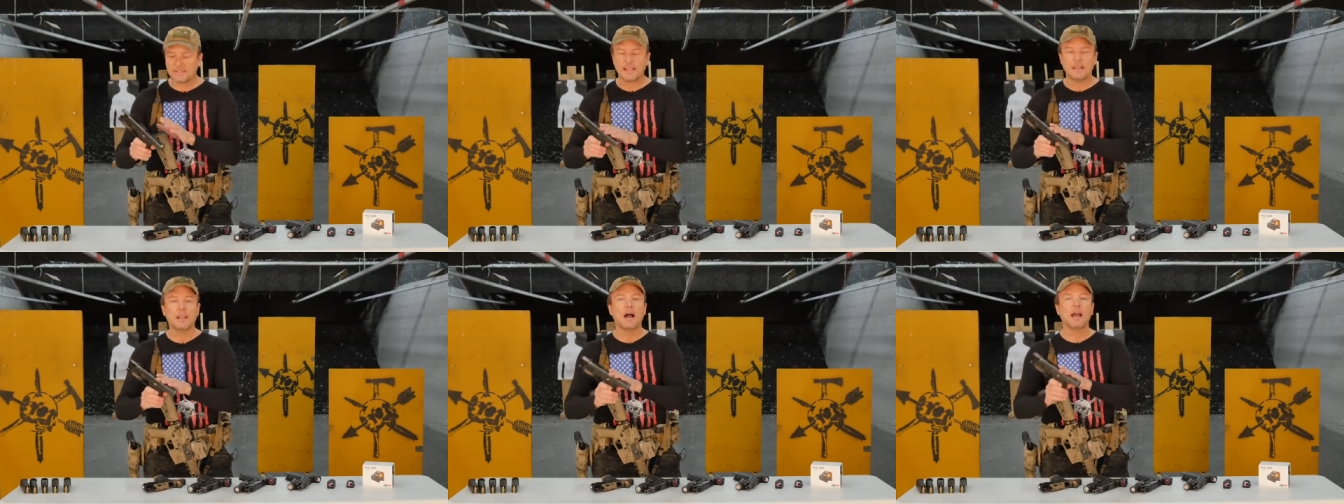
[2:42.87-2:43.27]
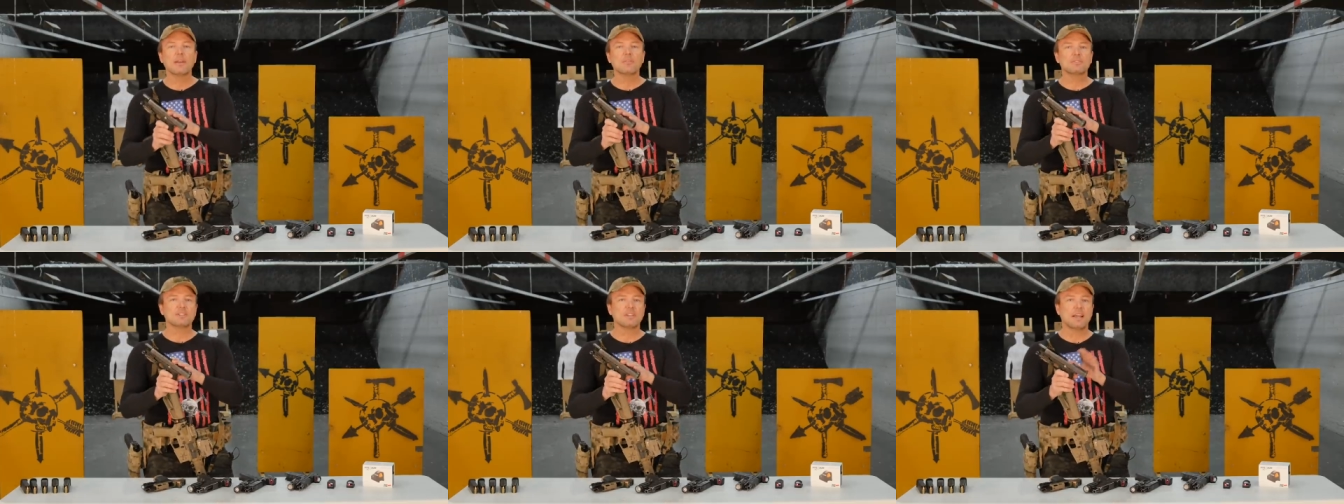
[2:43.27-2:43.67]
again,
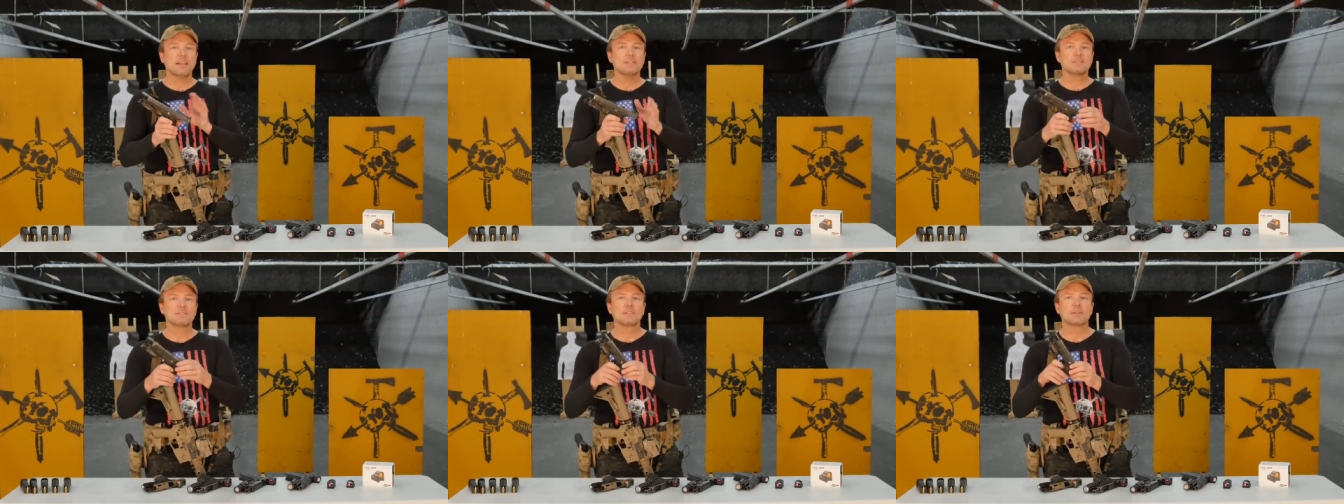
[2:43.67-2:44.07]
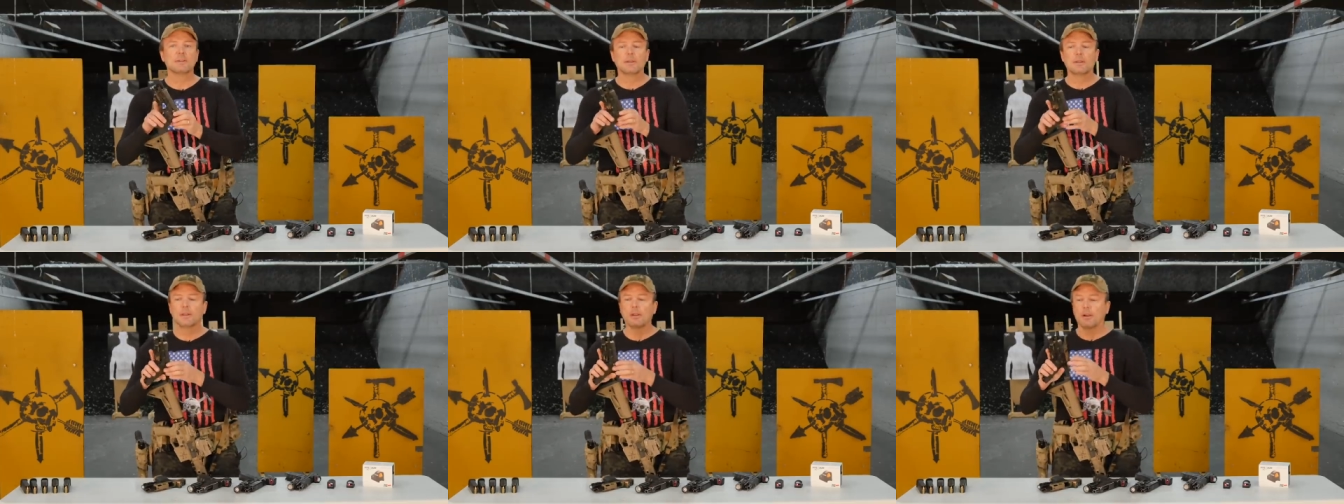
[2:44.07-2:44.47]
iron sights,
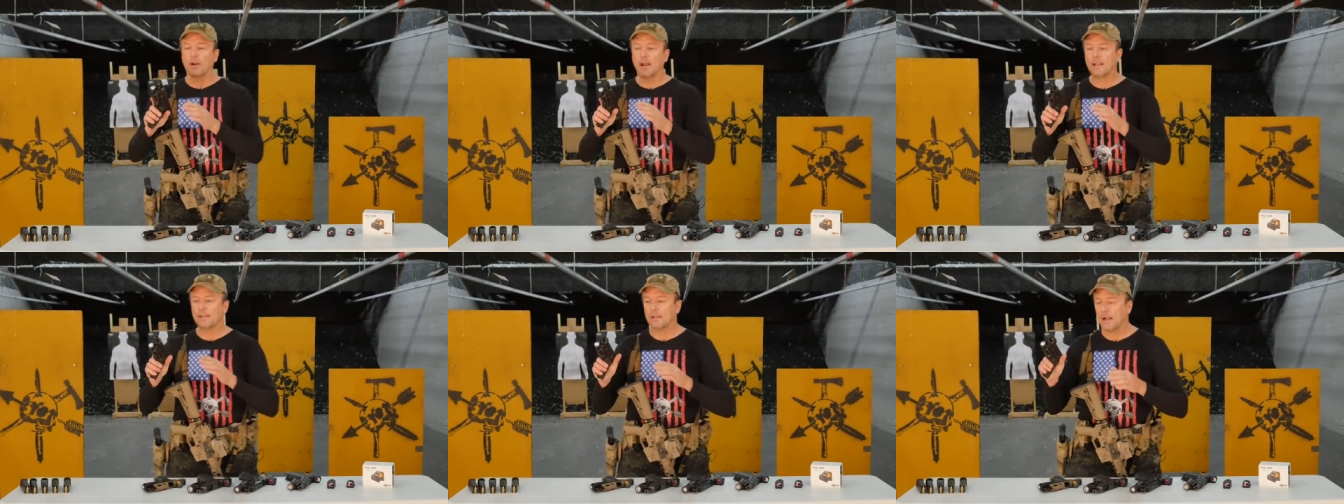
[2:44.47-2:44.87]
right?